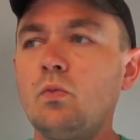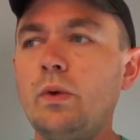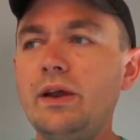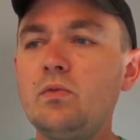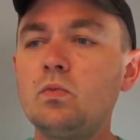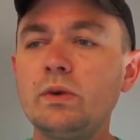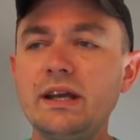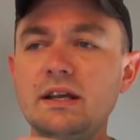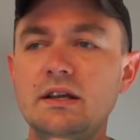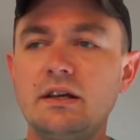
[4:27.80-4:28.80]
When
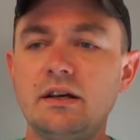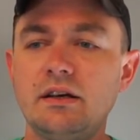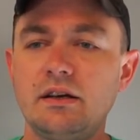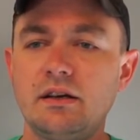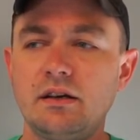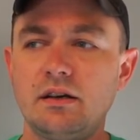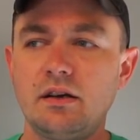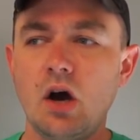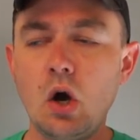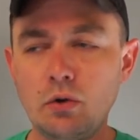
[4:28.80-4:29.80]
we uh,
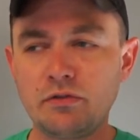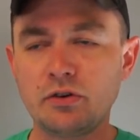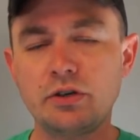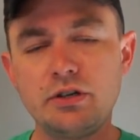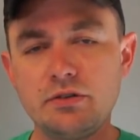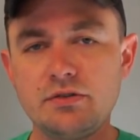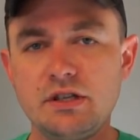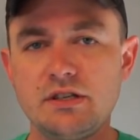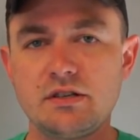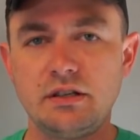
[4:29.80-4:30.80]
overuse
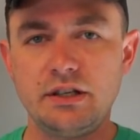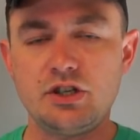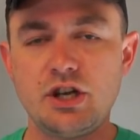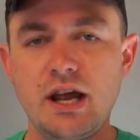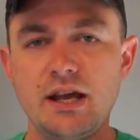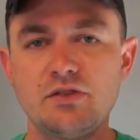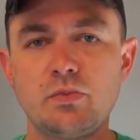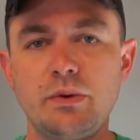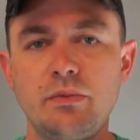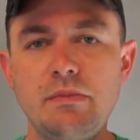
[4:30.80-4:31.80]
these cliches,
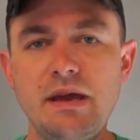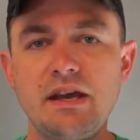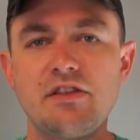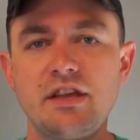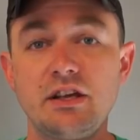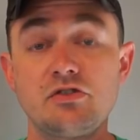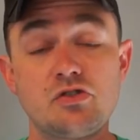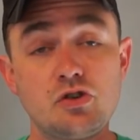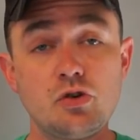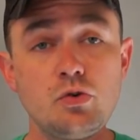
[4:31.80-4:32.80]
when we make
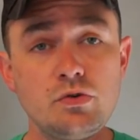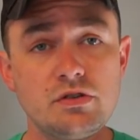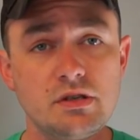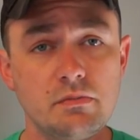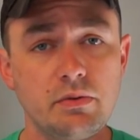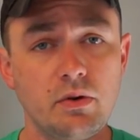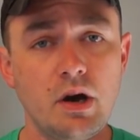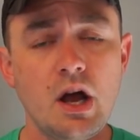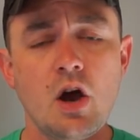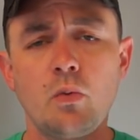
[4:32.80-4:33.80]
things too simple,
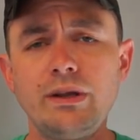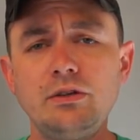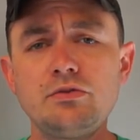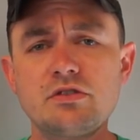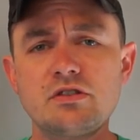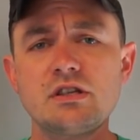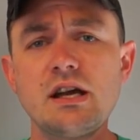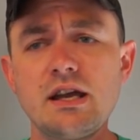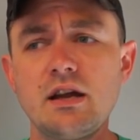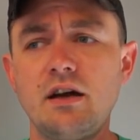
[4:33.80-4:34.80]
we lose
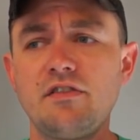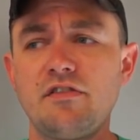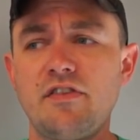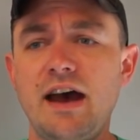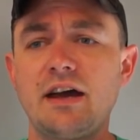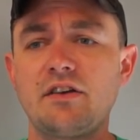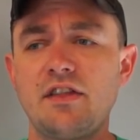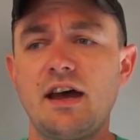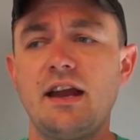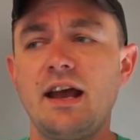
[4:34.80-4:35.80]
sight of the fact
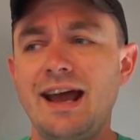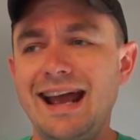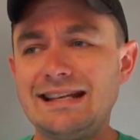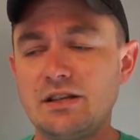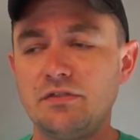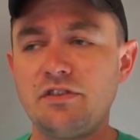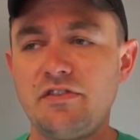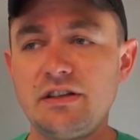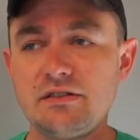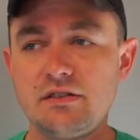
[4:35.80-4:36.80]
that a self
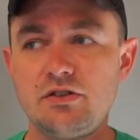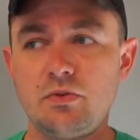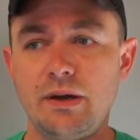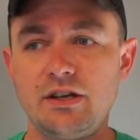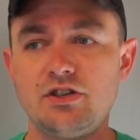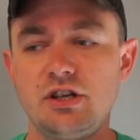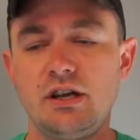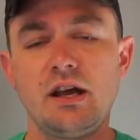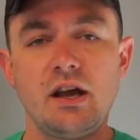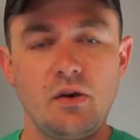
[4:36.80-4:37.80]
defense
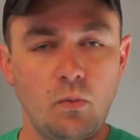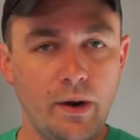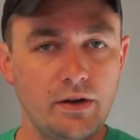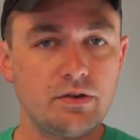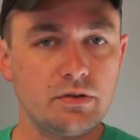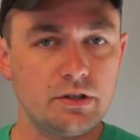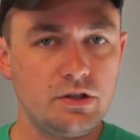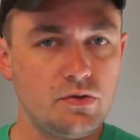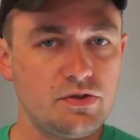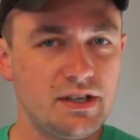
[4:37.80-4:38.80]
situation where you're
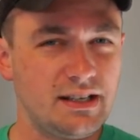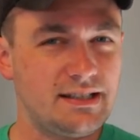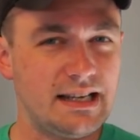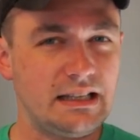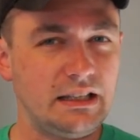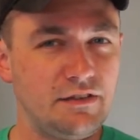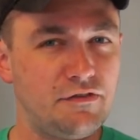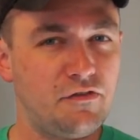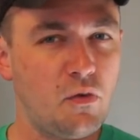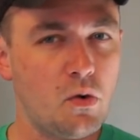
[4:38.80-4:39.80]
using deadly
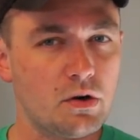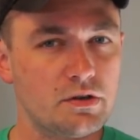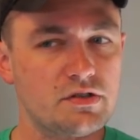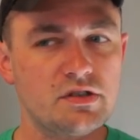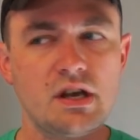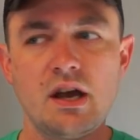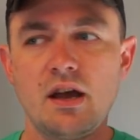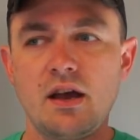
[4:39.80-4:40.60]
force